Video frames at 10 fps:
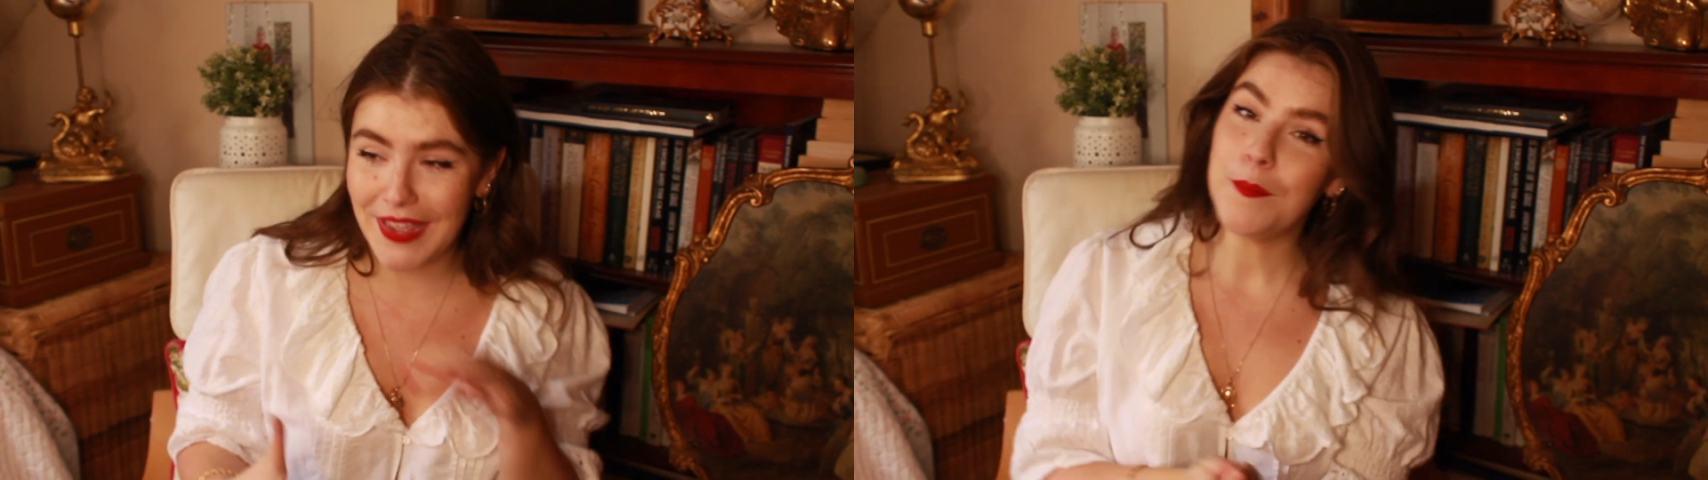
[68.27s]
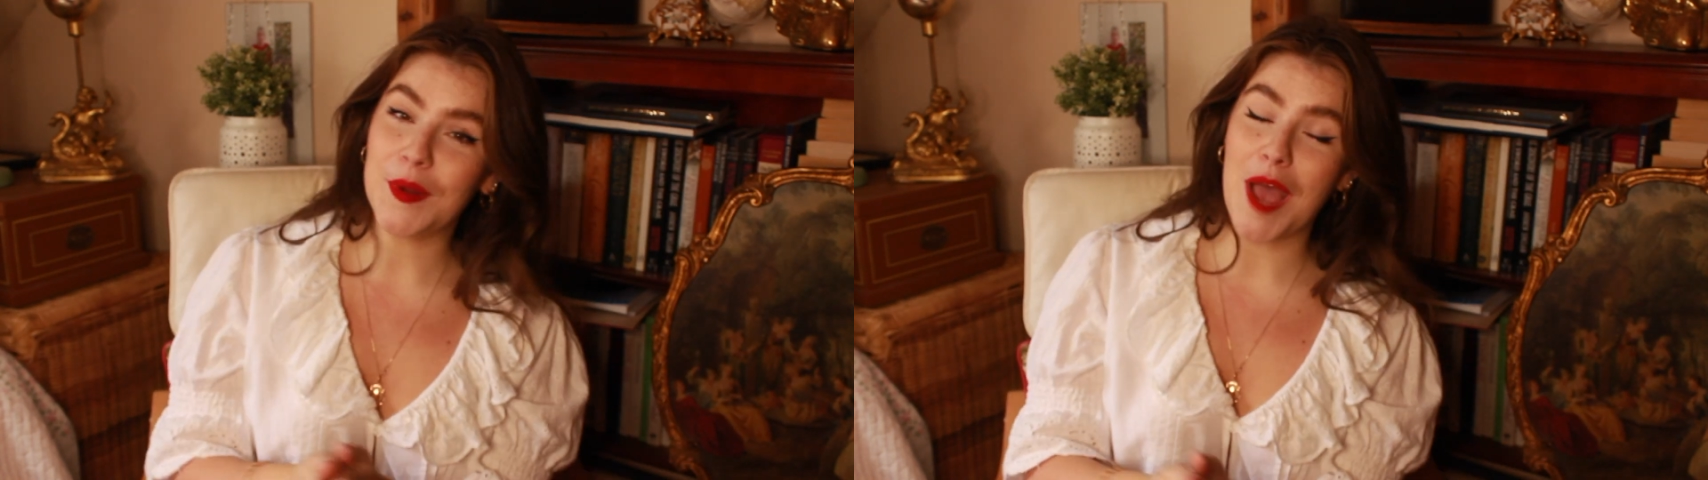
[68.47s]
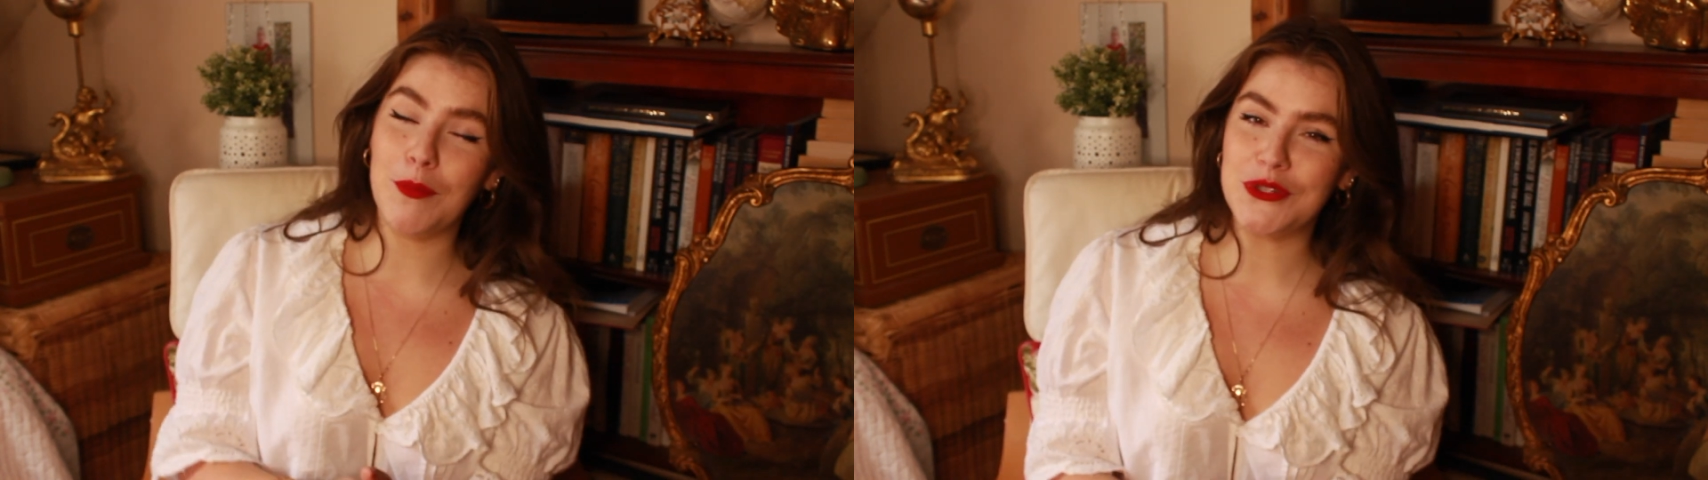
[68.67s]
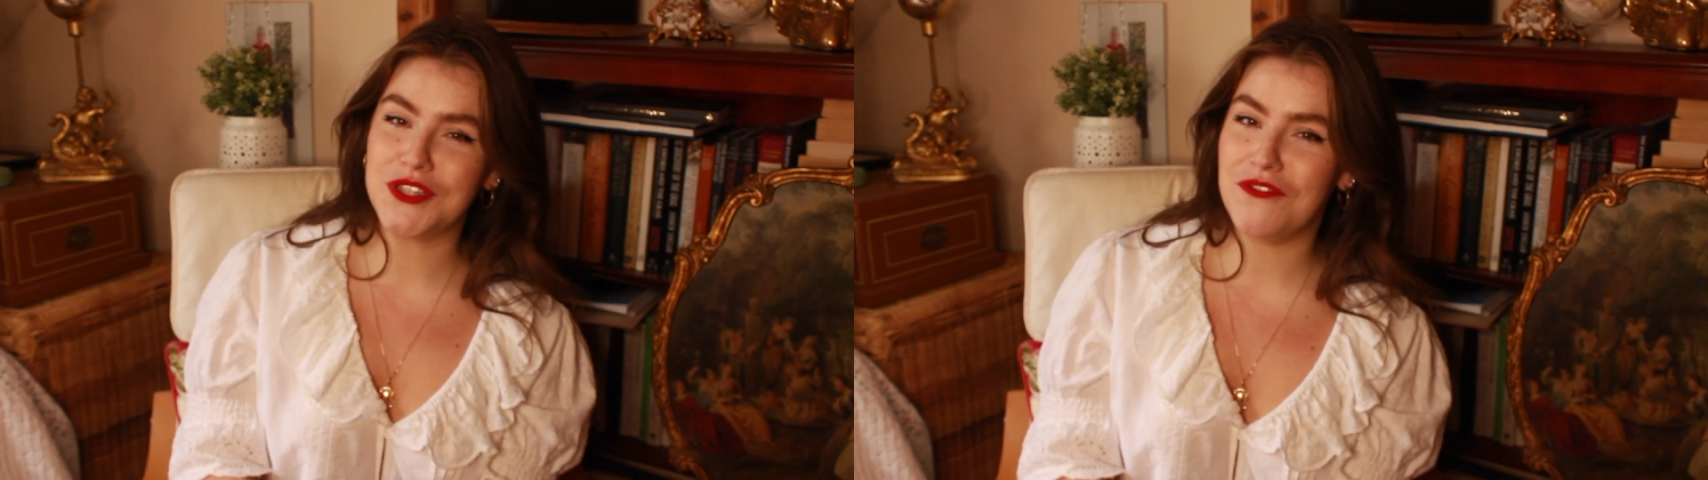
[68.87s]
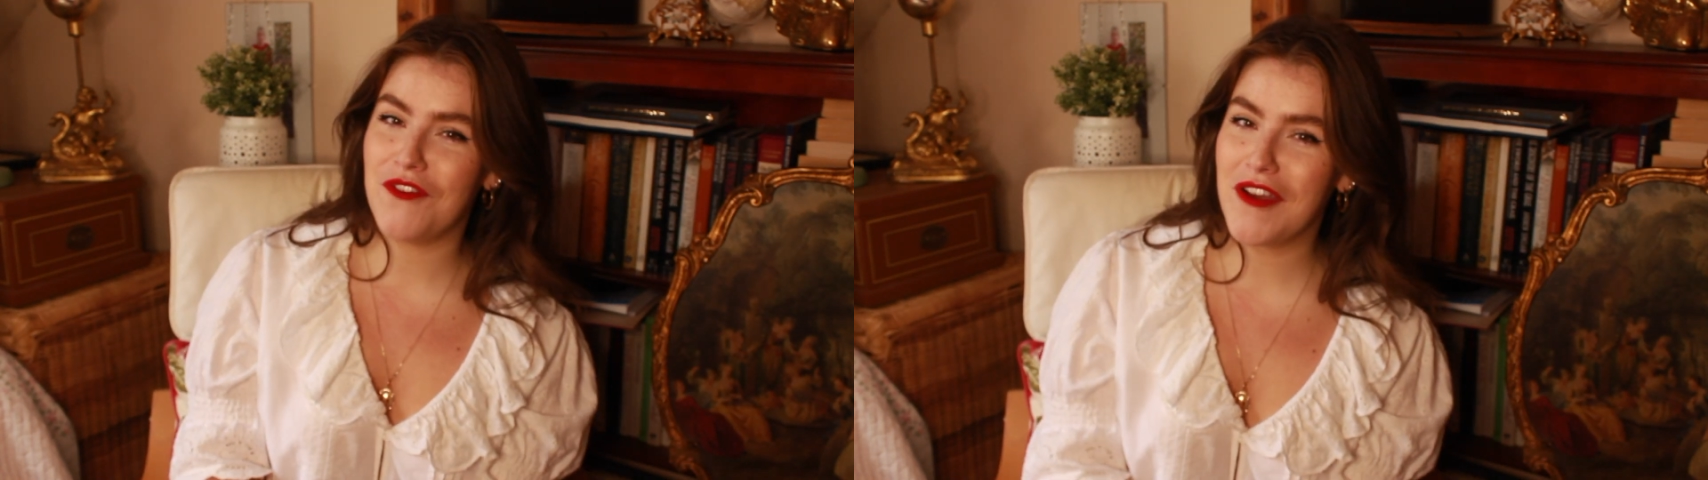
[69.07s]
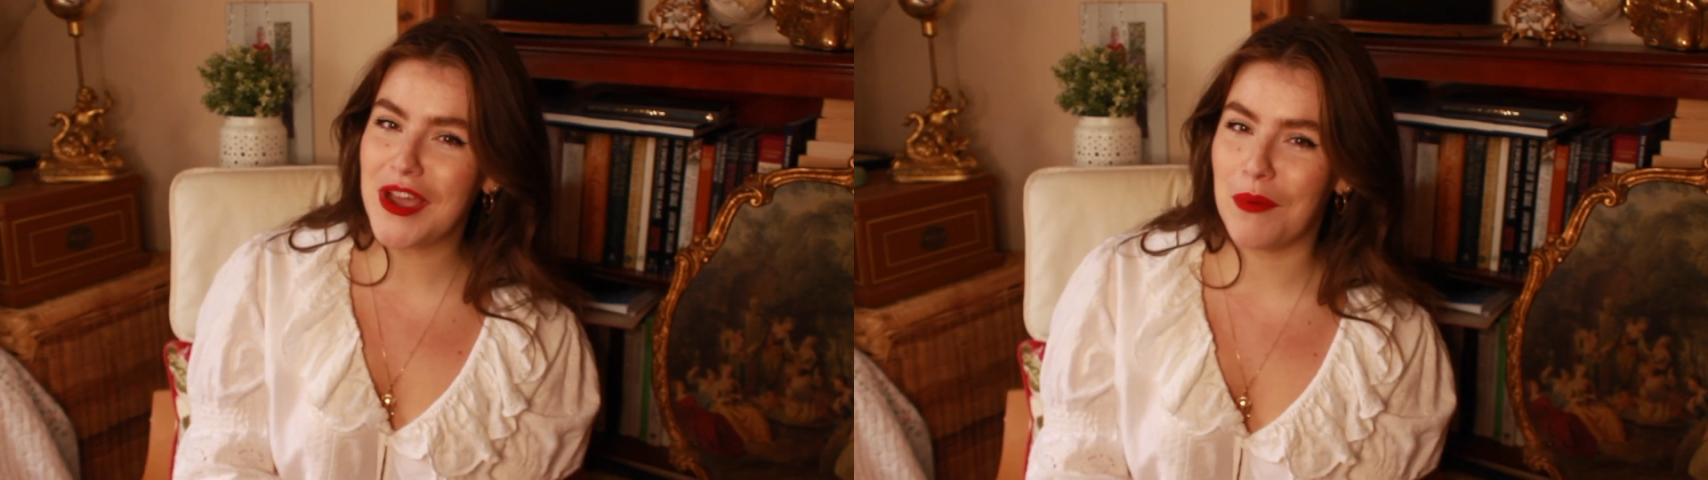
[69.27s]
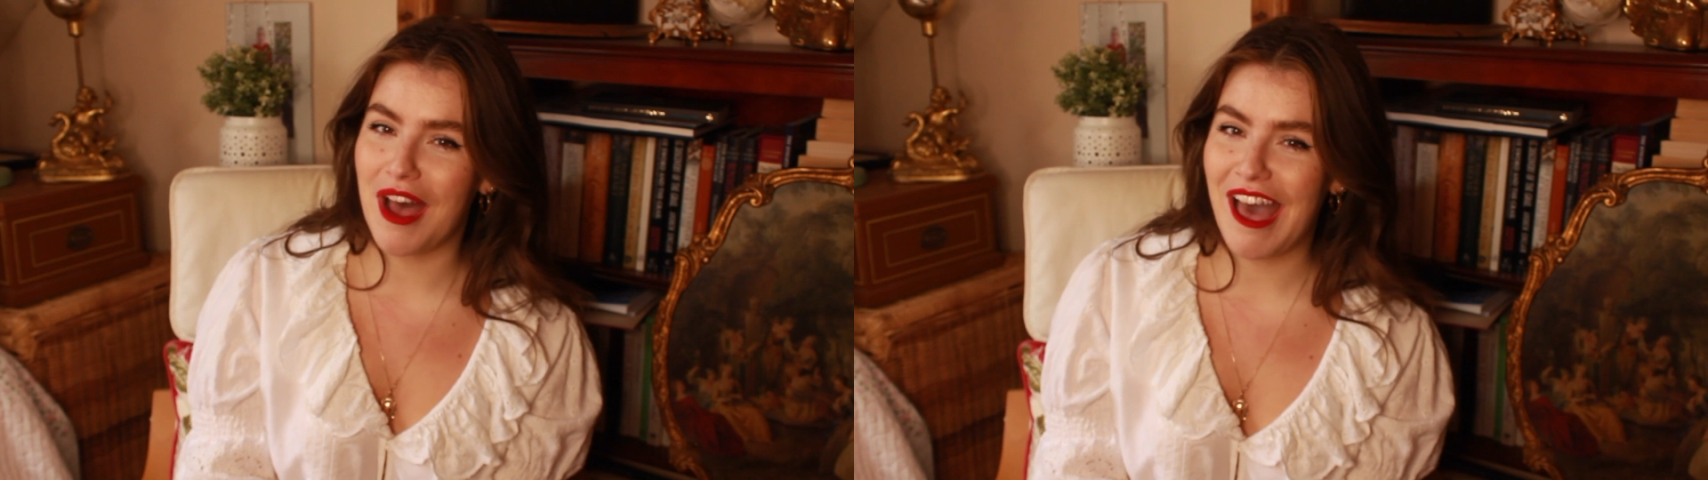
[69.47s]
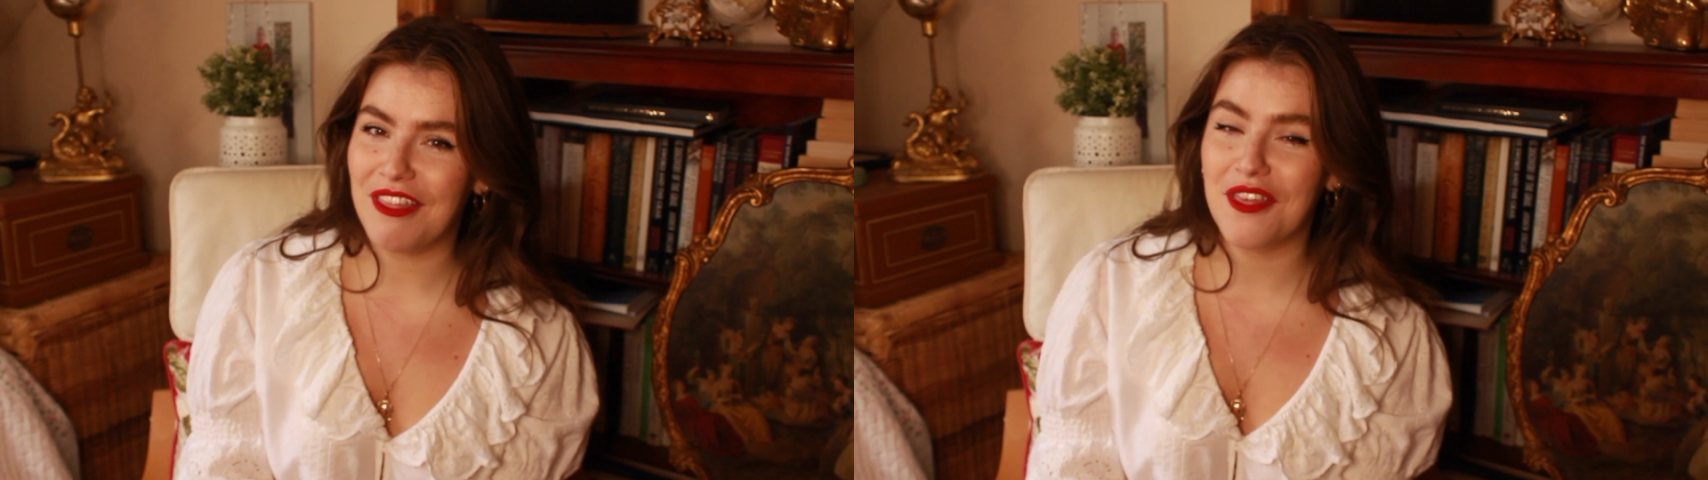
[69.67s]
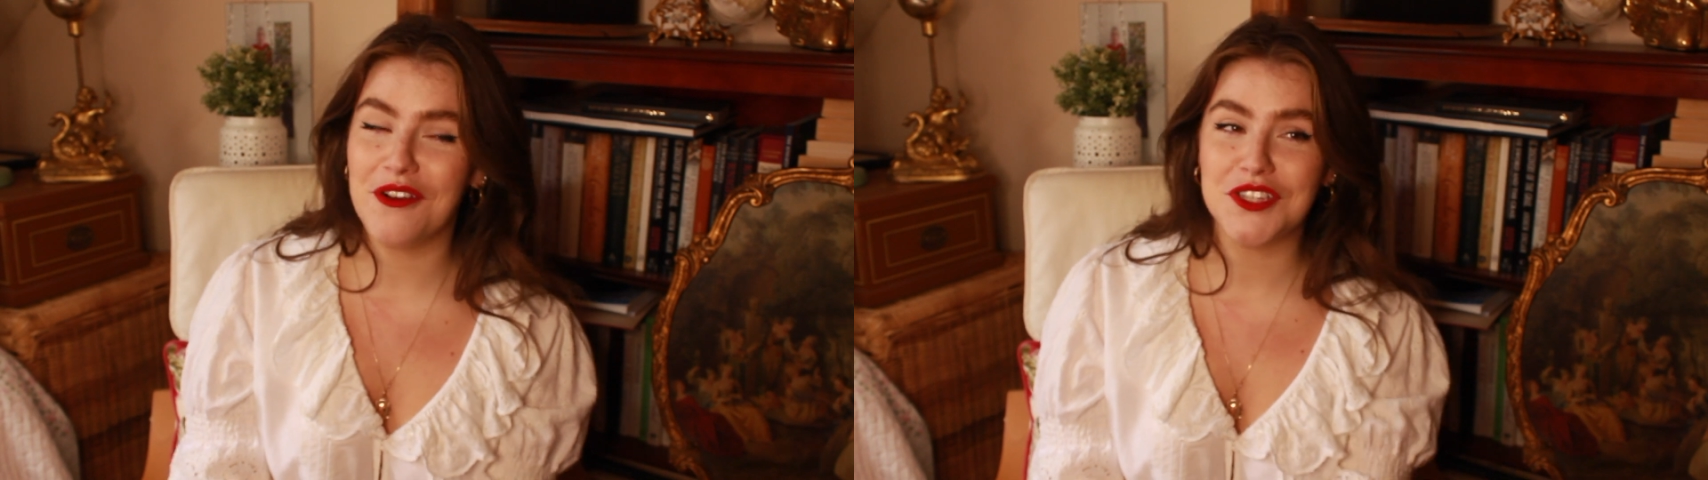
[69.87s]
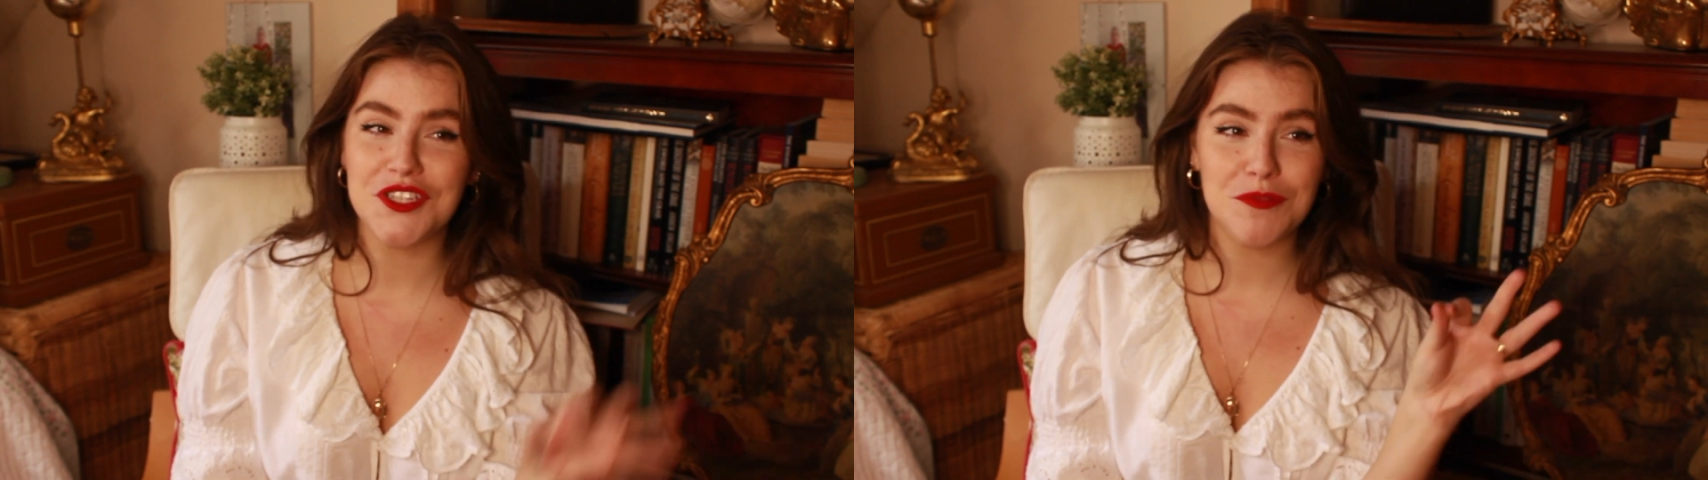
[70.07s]
But I'm also very aware that there
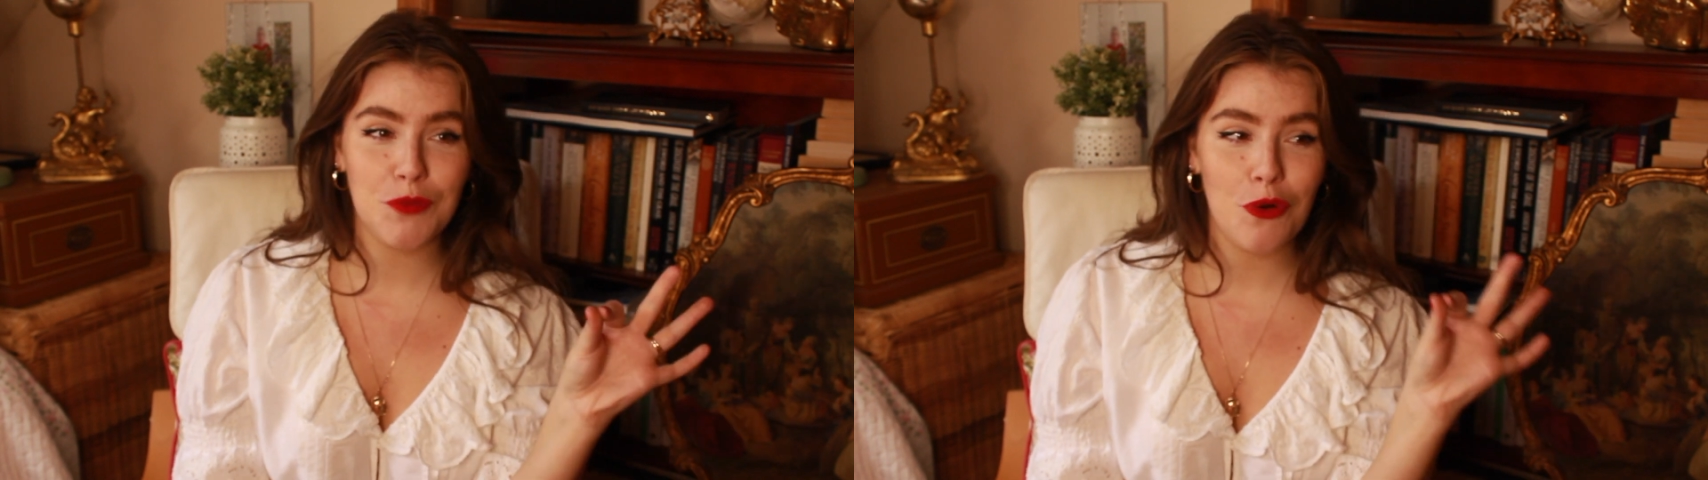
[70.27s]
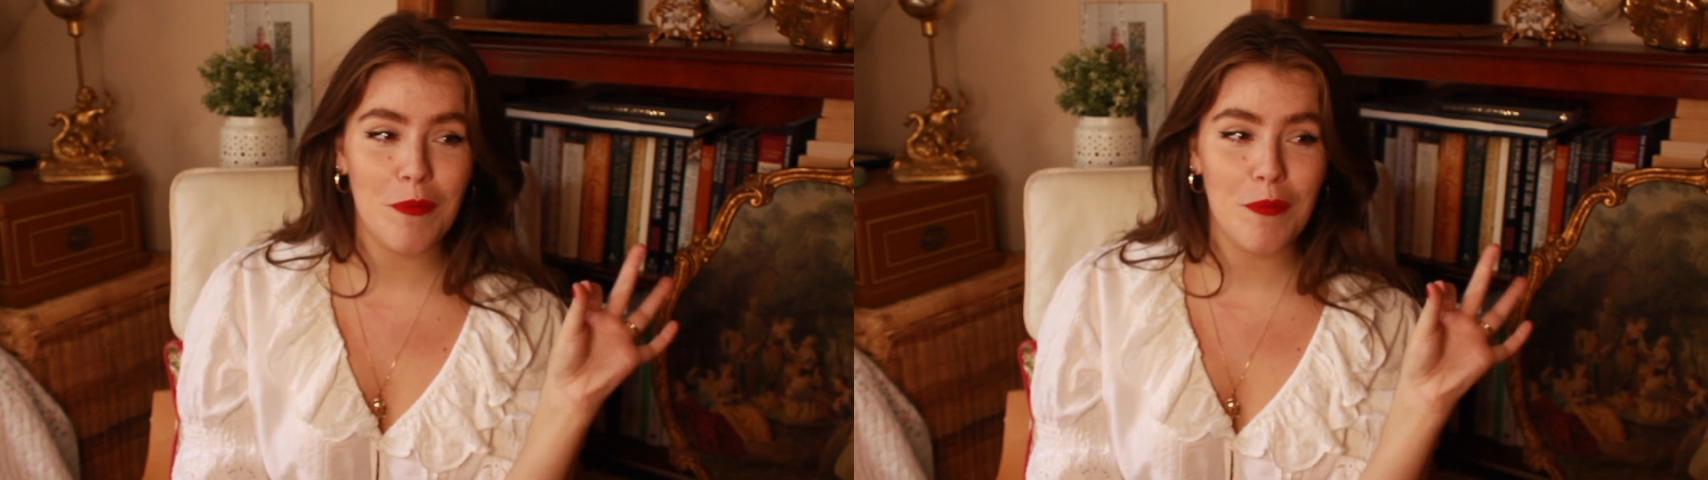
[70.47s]
is a small